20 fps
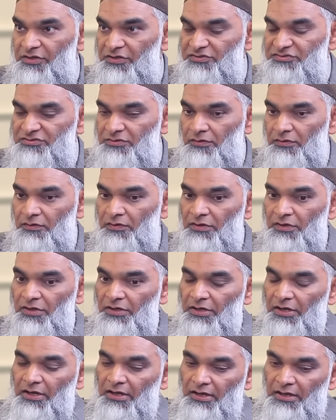So
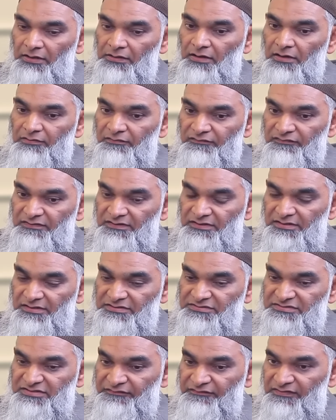a lot of the
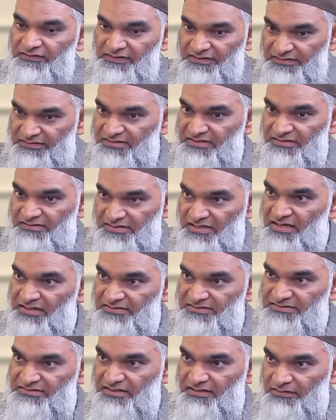civilian
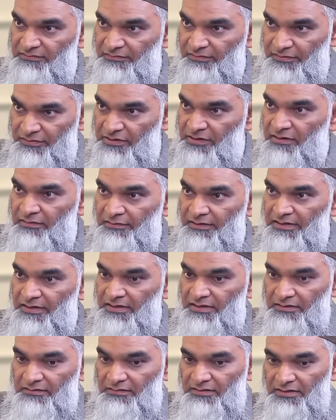deaths that are occurring
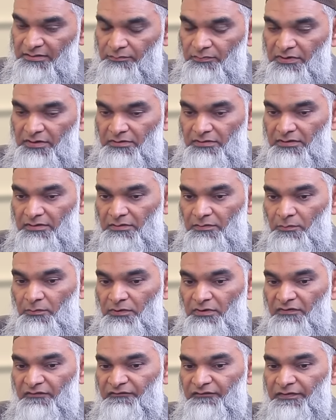in modern
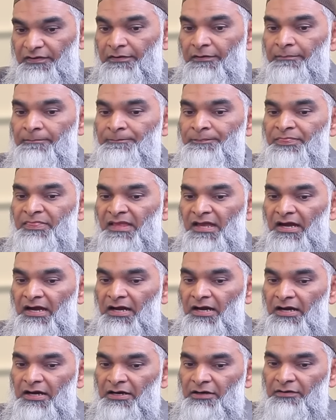warfare
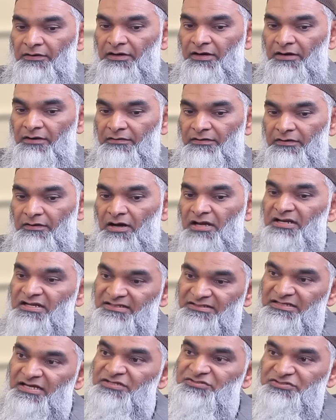are
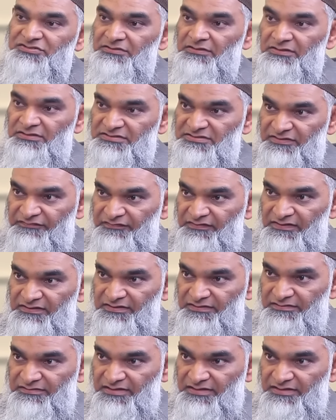unintentional civilian